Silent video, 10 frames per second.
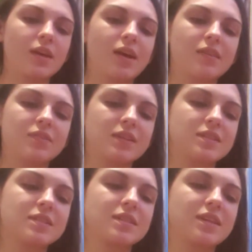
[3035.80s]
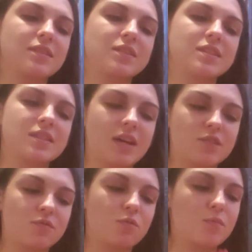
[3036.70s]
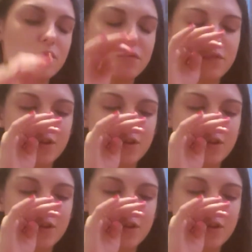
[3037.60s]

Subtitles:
at this Sag Full Moon for